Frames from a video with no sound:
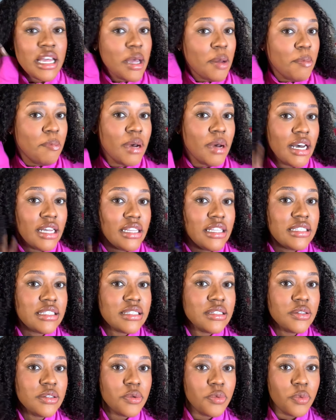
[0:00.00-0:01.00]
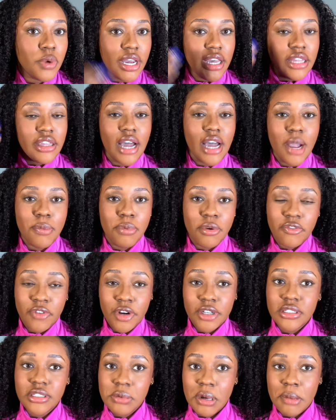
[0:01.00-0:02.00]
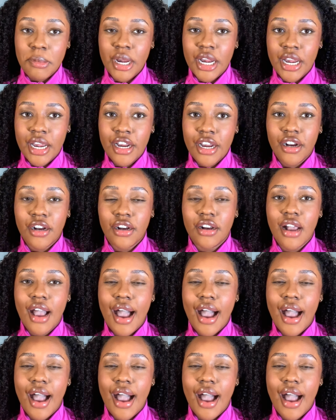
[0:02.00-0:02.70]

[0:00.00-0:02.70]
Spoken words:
but this is a way that I prefer to wear my hair.